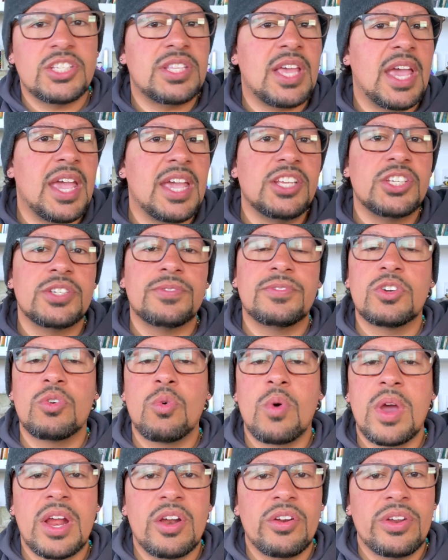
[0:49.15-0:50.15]
the age of
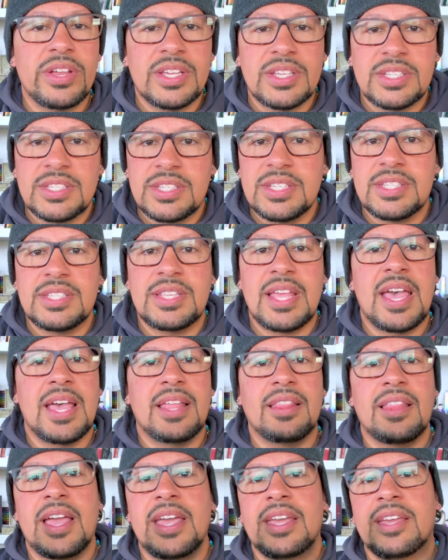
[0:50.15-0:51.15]
Aquarius, is that